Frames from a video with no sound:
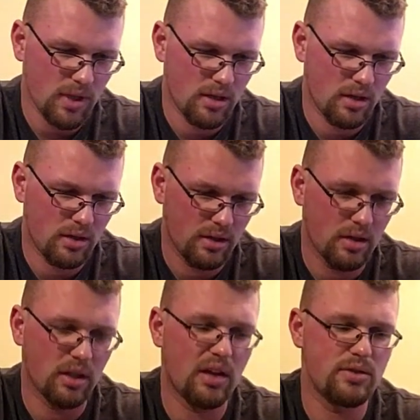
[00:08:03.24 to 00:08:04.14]
And it
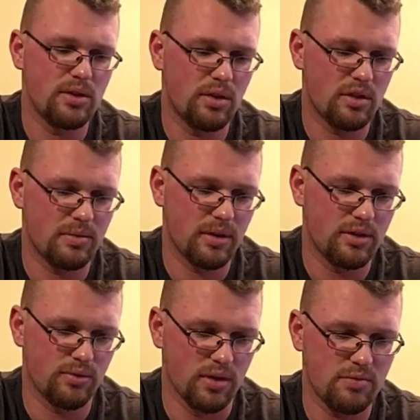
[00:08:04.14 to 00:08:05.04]
allows you to
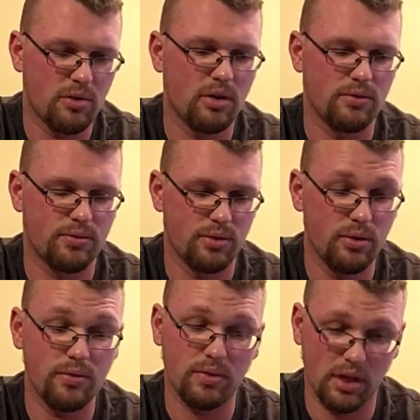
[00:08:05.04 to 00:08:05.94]
experience rich malt and
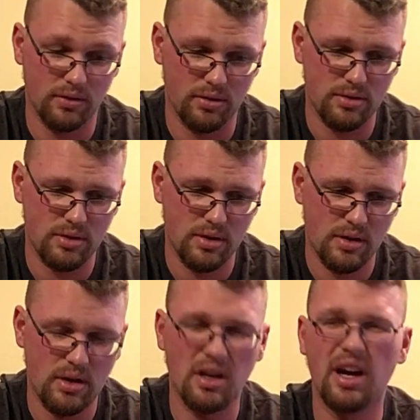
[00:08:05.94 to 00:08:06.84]
fruit flavors.
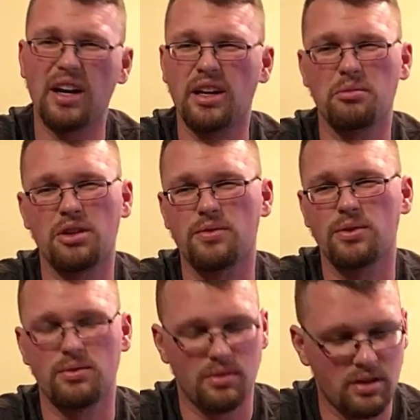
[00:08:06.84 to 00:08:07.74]
I didn't get much fruit.